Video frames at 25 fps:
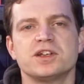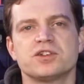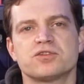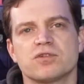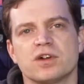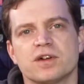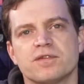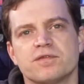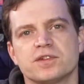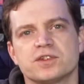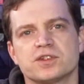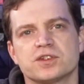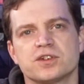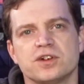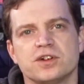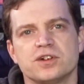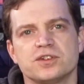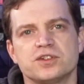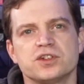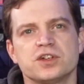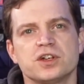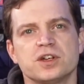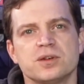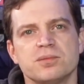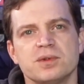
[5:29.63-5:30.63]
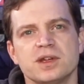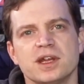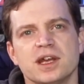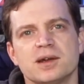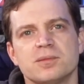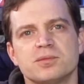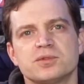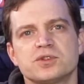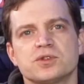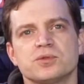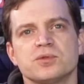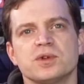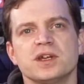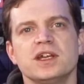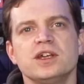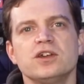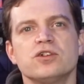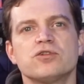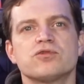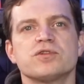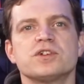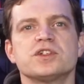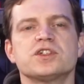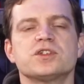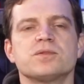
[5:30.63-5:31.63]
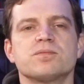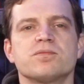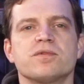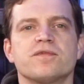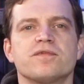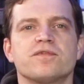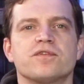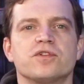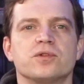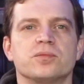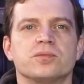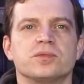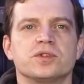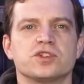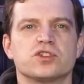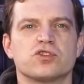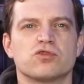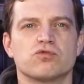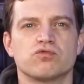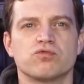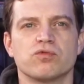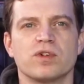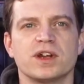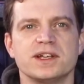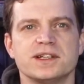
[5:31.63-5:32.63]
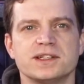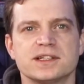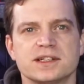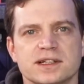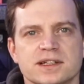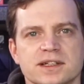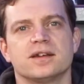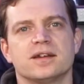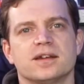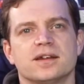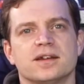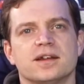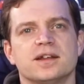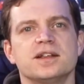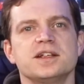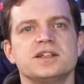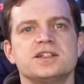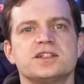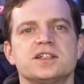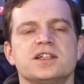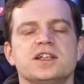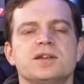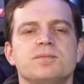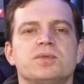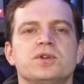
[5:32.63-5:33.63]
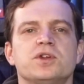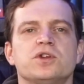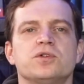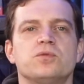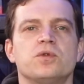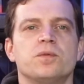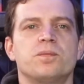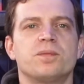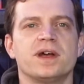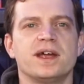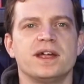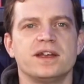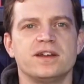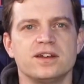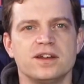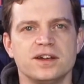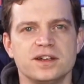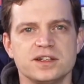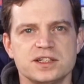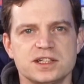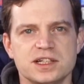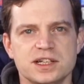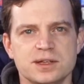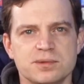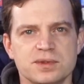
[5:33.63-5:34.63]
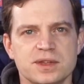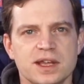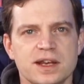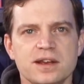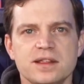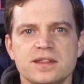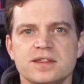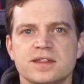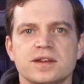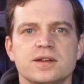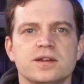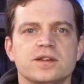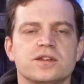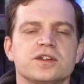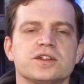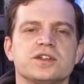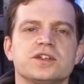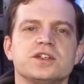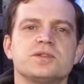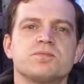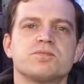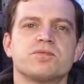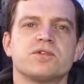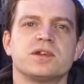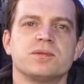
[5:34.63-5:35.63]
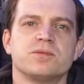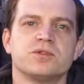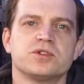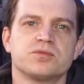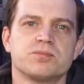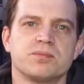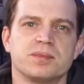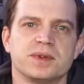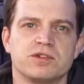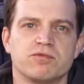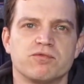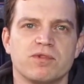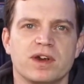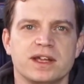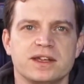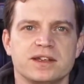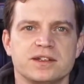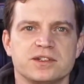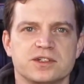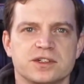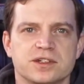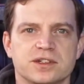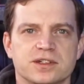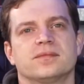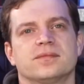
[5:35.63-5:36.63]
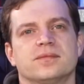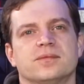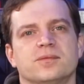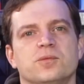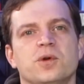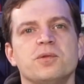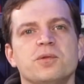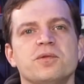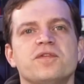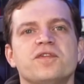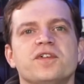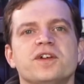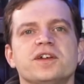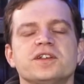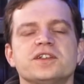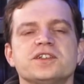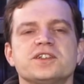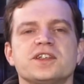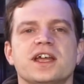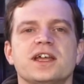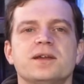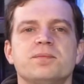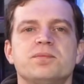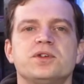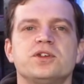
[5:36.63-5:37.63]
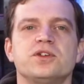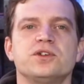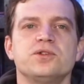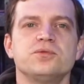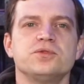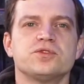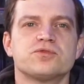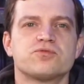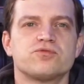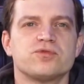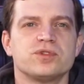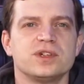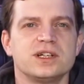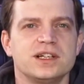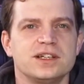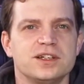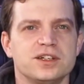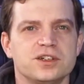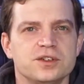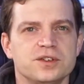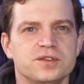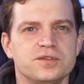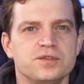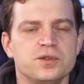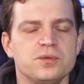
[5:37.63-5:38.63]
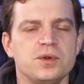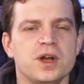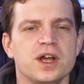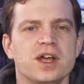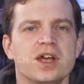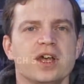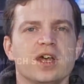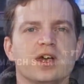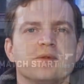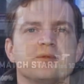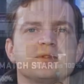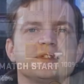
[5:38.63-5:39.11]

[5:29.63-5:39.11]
graphics card, you're going to be able to increase the performance greatly. And this CPU will pair nicely with anything that is pretty much mid-range. Where we found this APU was really useful was